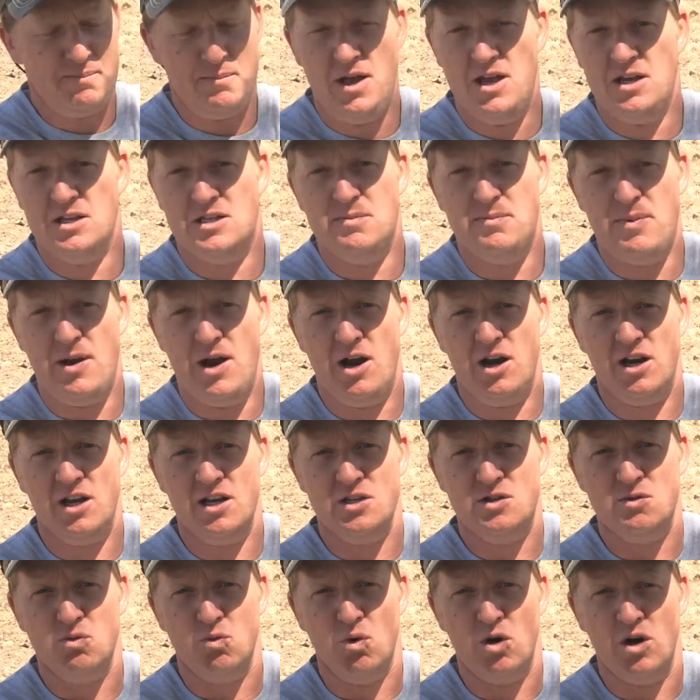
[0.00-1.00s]

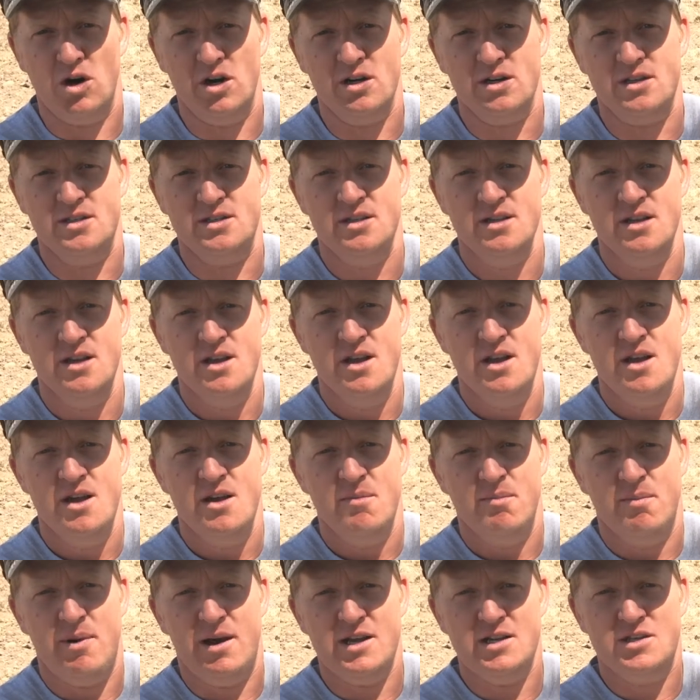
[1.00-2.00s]
Asparagus works
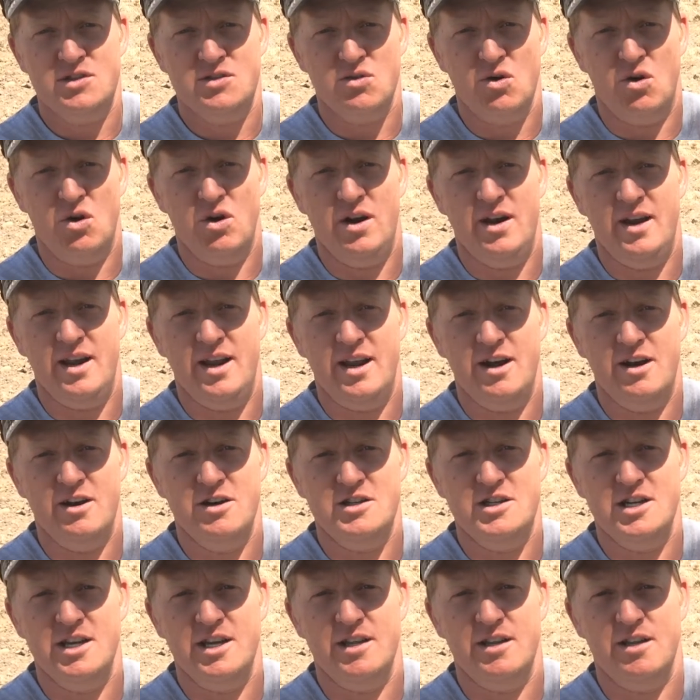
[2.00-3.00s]
by storing
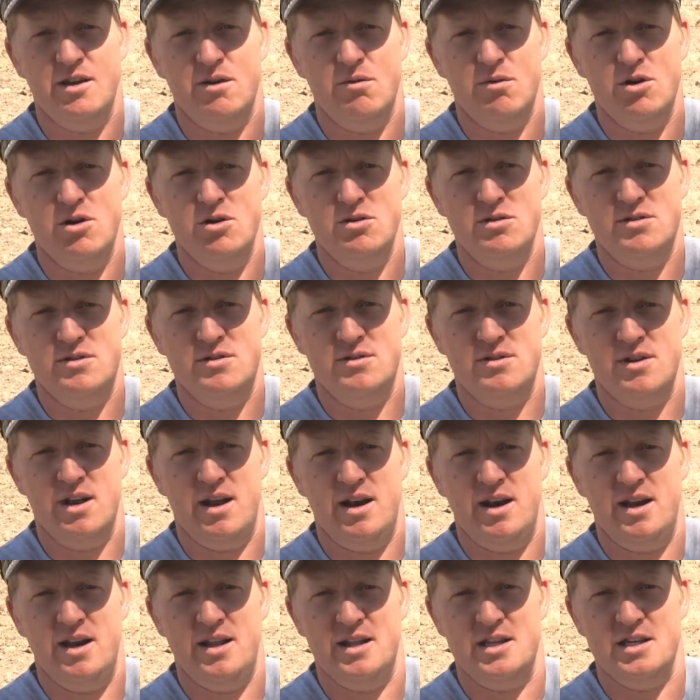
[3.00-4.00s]
energy in the roots,
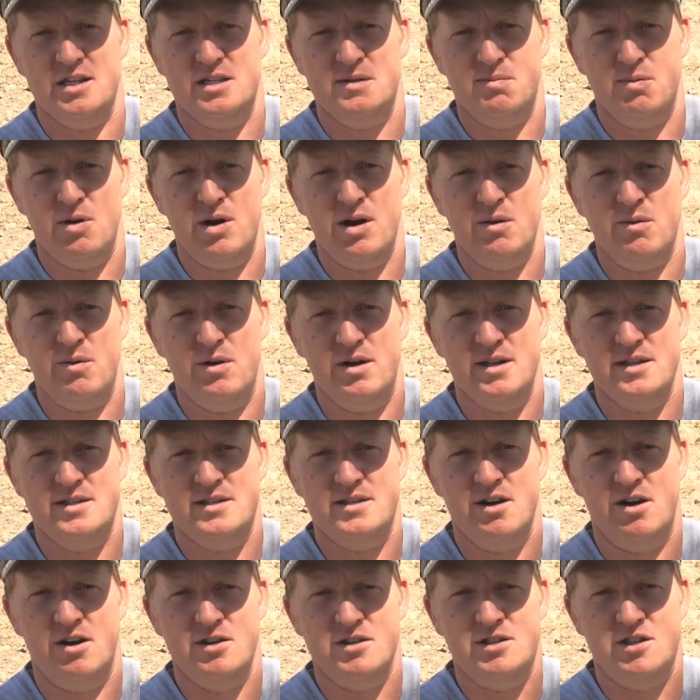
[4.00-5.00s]
and in the spring when it
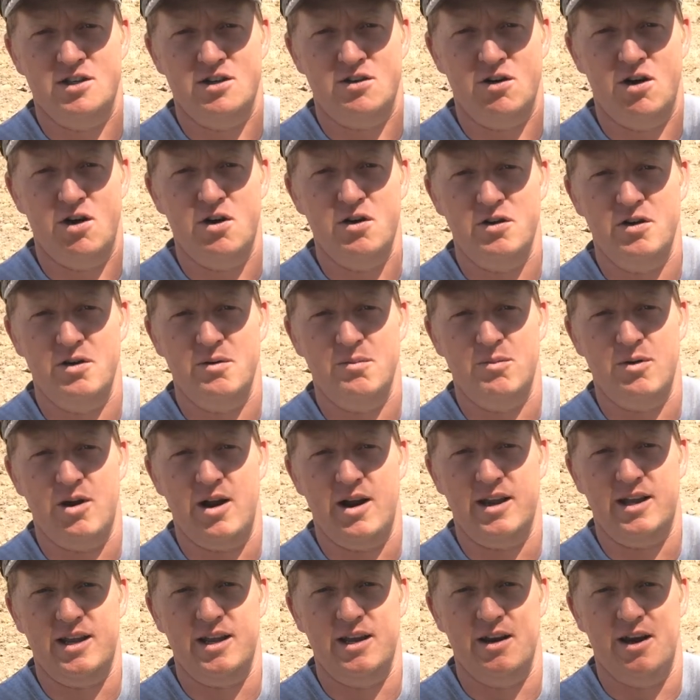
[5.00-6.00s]
starts to grow, you're
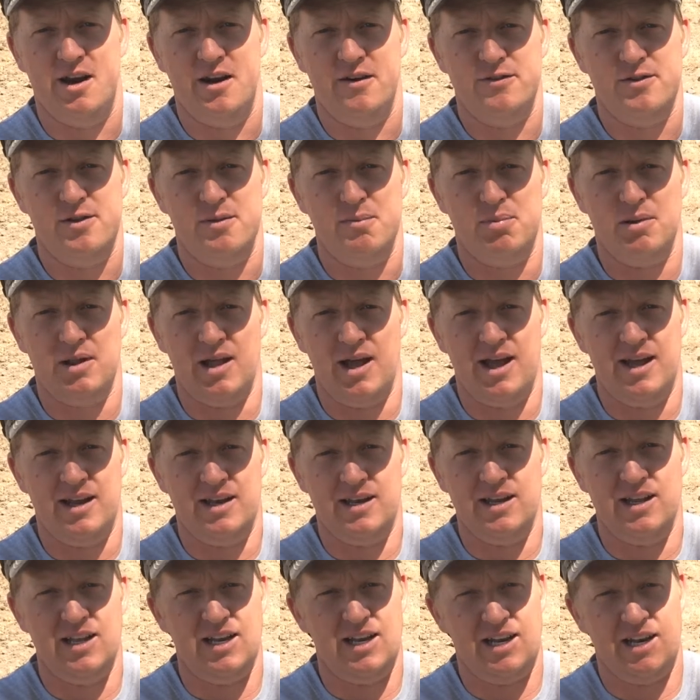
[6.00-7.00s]
breaking off the plant
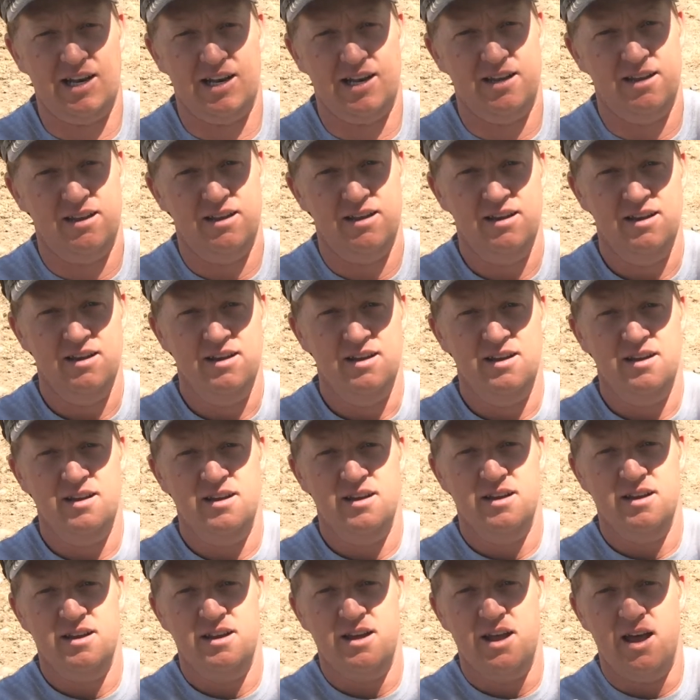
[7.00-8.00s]
and eating it.
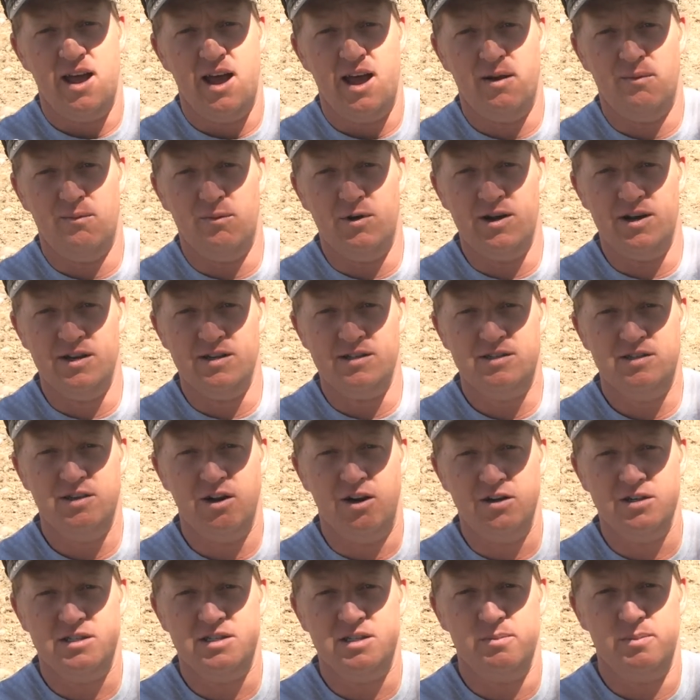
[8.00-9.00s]
And when it
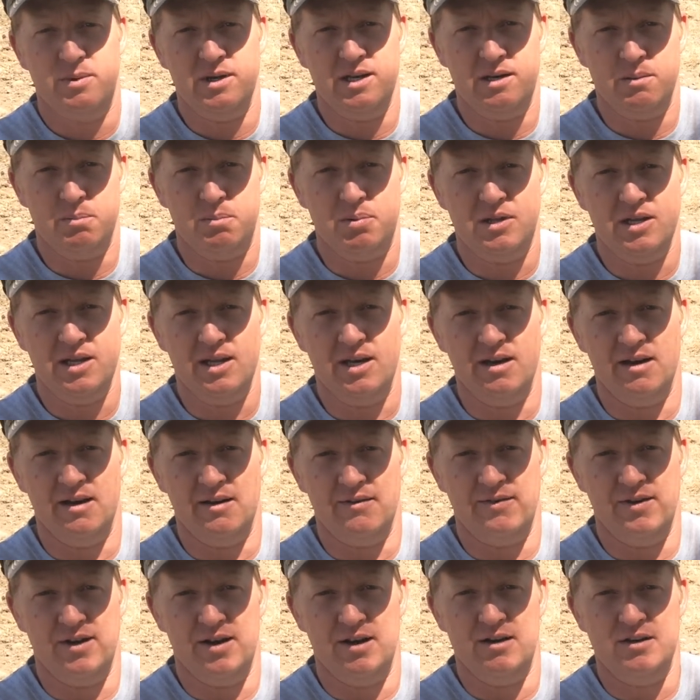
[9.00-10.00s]
starts to be depleted
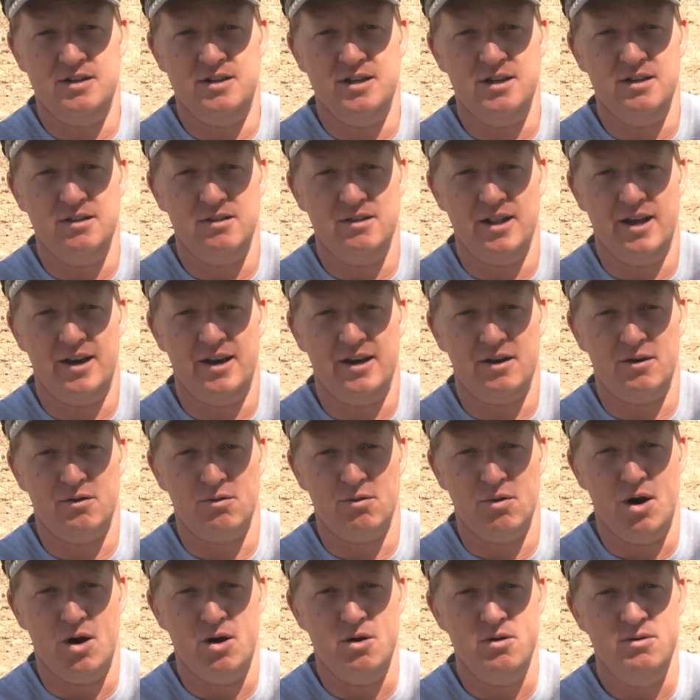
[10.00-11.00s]
of energy, you let it
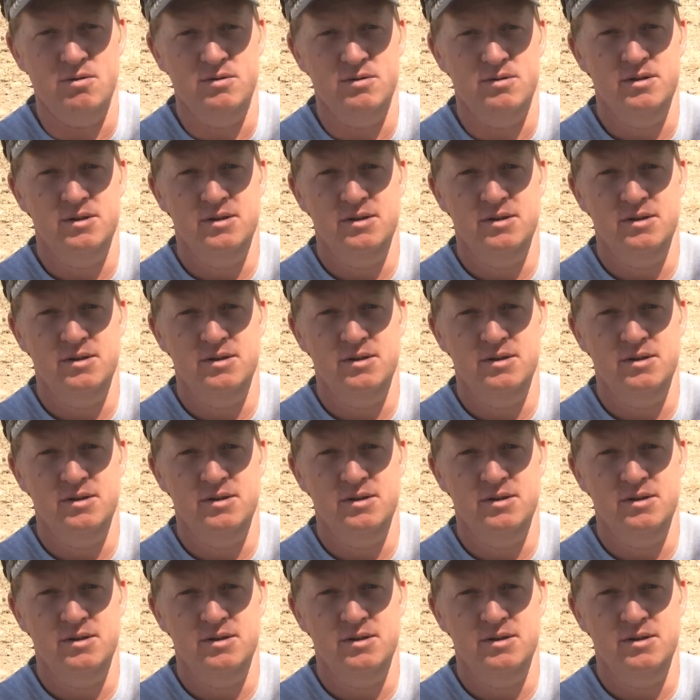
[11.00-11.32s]
grow